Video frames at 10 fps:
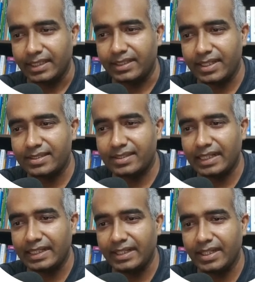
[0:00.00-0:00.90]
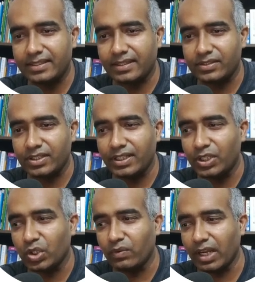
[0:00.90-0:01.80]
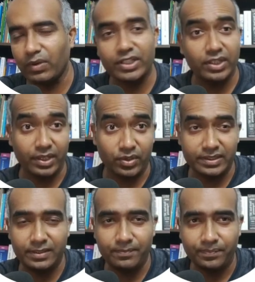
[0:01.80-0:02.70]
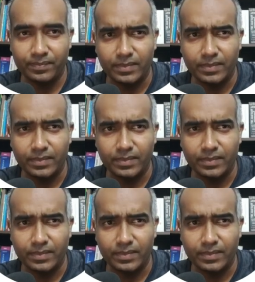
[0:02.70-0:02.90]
The test set data is considered to evaluate the accuracy.